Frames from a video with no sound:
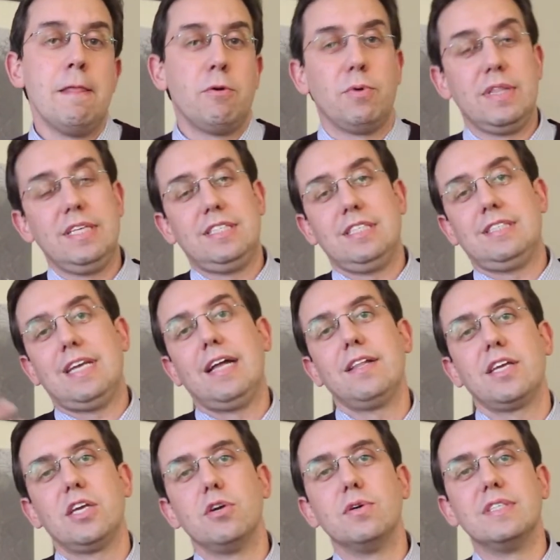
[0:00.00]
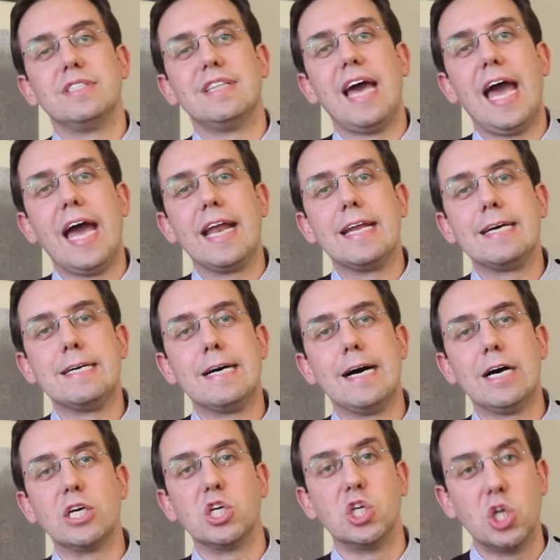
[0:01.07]
What this is telling you is that
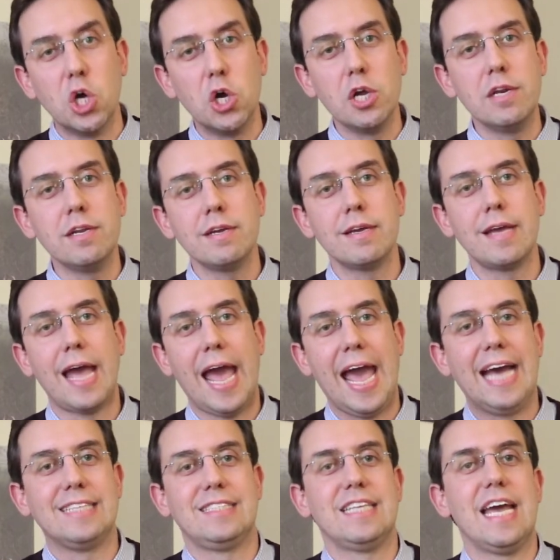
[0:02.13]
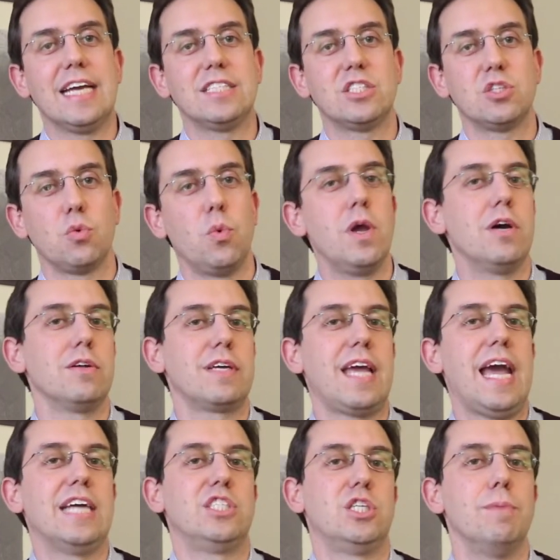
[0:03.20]
uh, good assets will
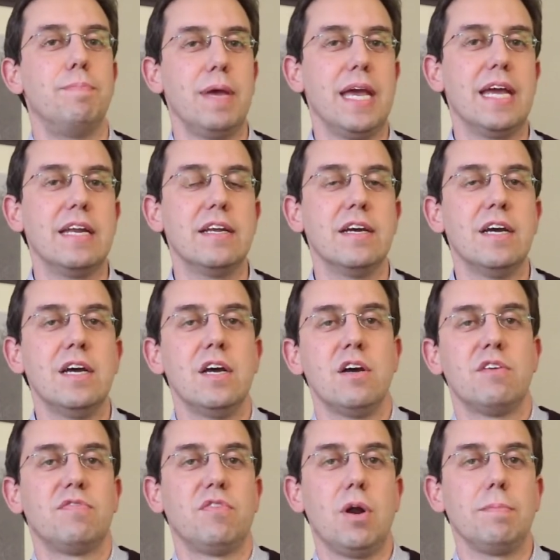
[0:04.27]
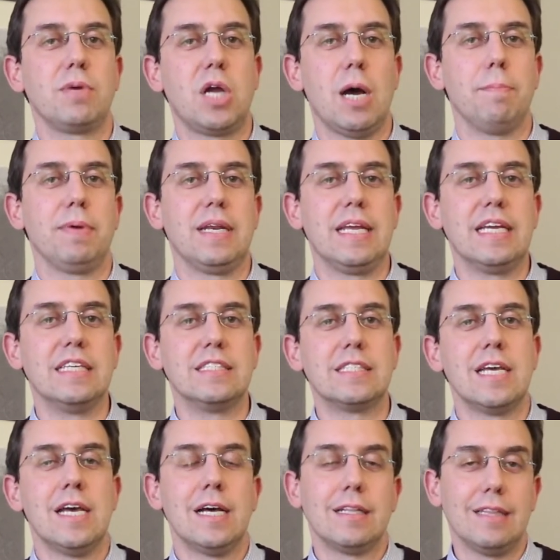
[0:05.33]
catch a bid from
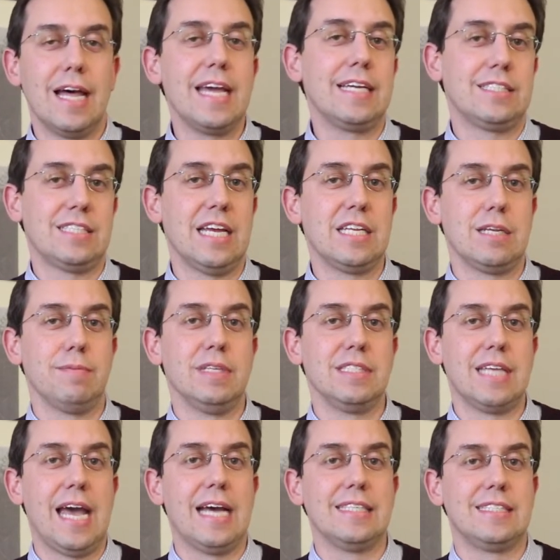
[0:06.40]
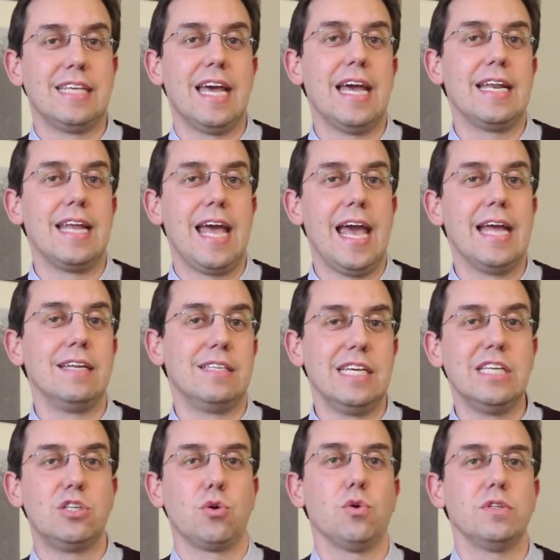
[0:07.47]
companies like Centamin's asset and
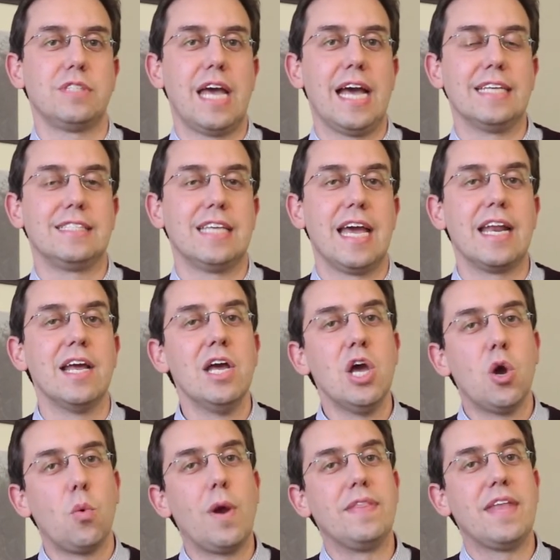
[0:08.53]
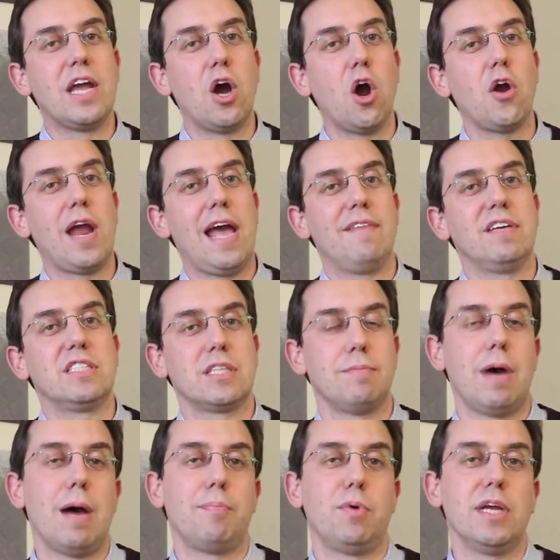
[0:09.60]
Detour's asset when they are having
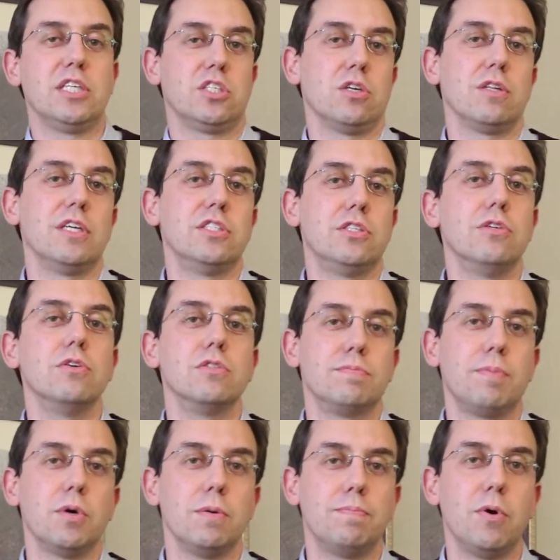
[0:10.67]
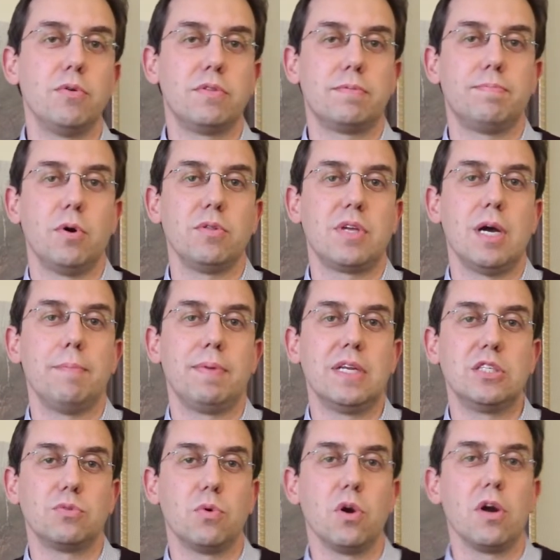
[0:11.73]
some operational issues. Both, both
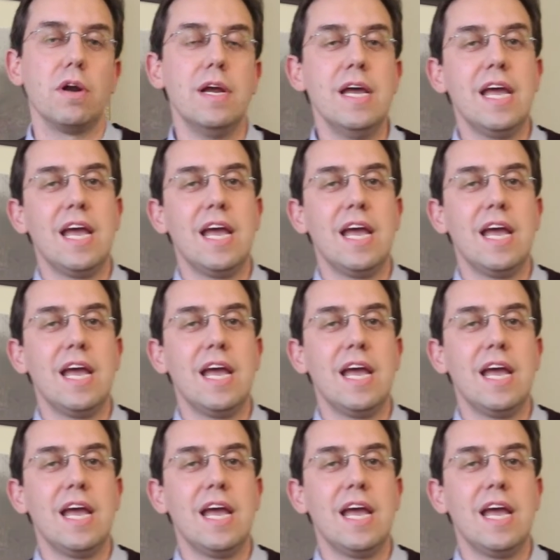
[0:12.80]
companies were.